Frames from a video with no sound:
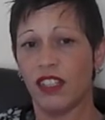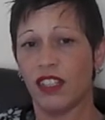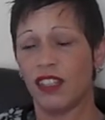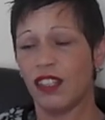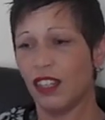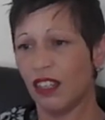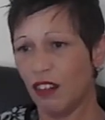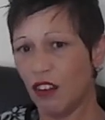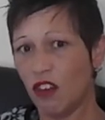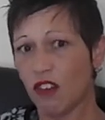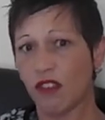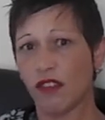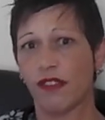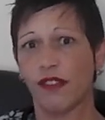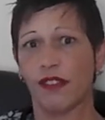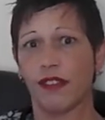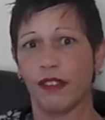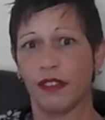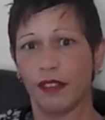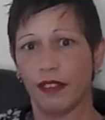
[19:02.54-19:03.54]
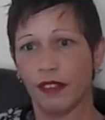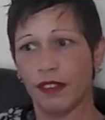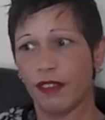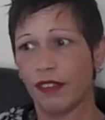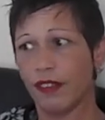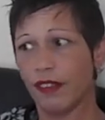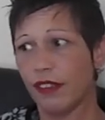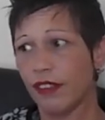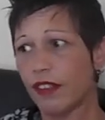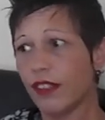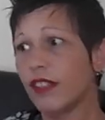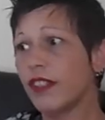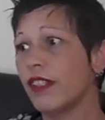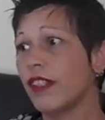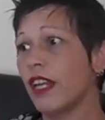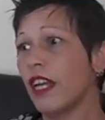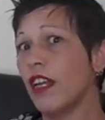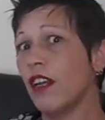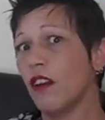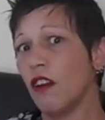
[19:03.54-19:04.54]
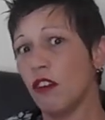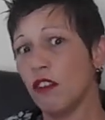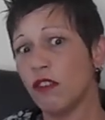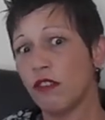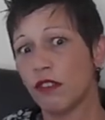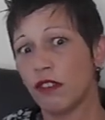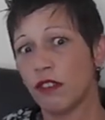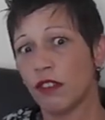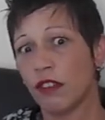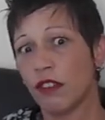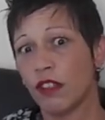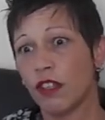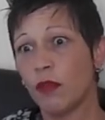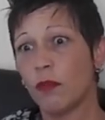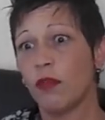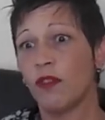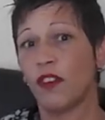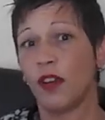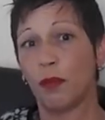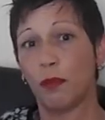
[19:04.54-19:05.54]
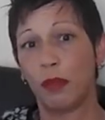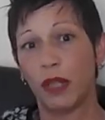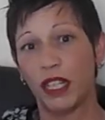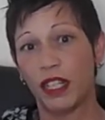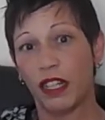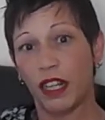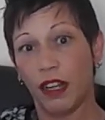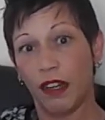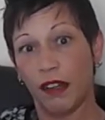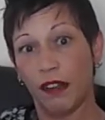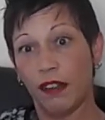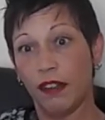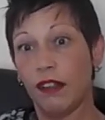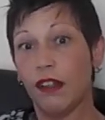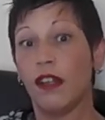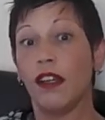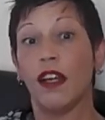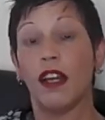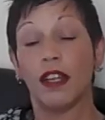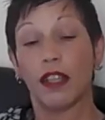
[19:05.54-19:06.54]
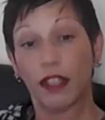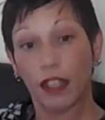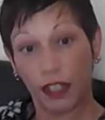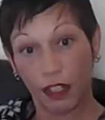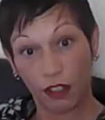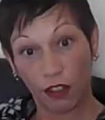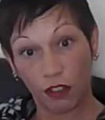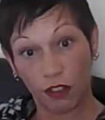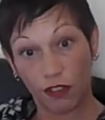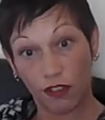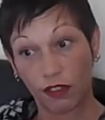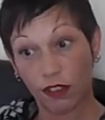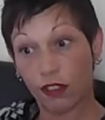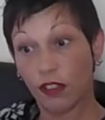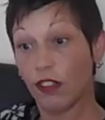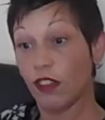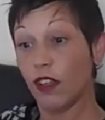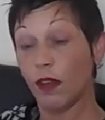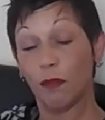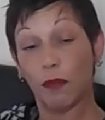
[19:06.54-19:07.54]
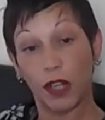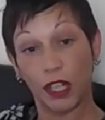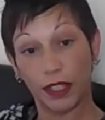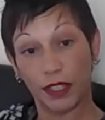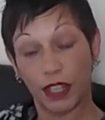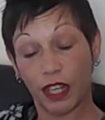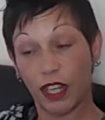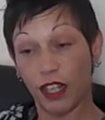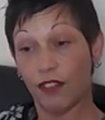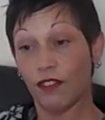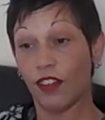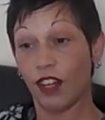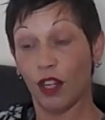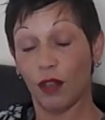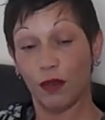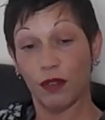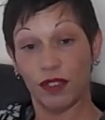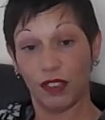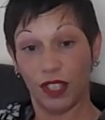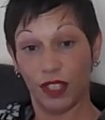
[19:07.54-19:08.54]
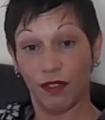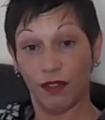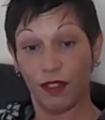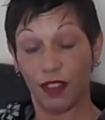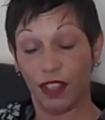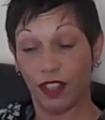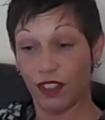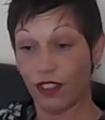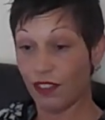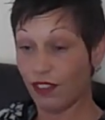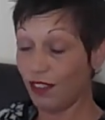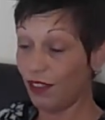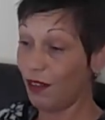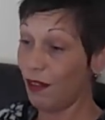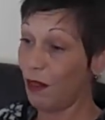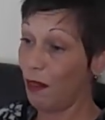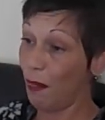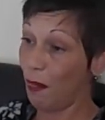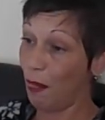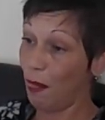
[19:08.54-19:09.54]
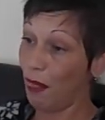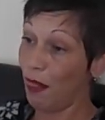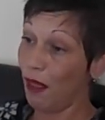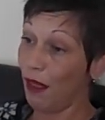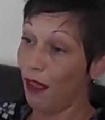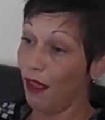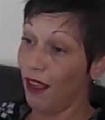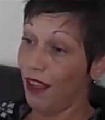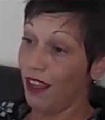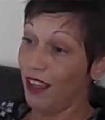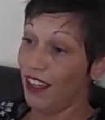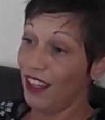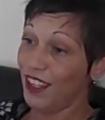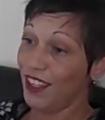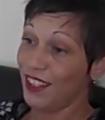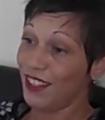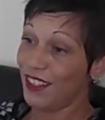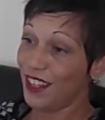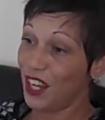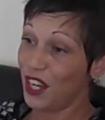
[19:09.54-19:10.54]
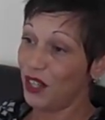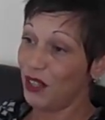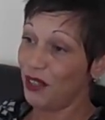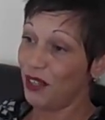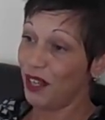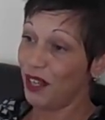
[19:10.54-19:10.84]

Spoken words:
get lost. Get lost. If I beat her, get lost. My cave, I was here first. So,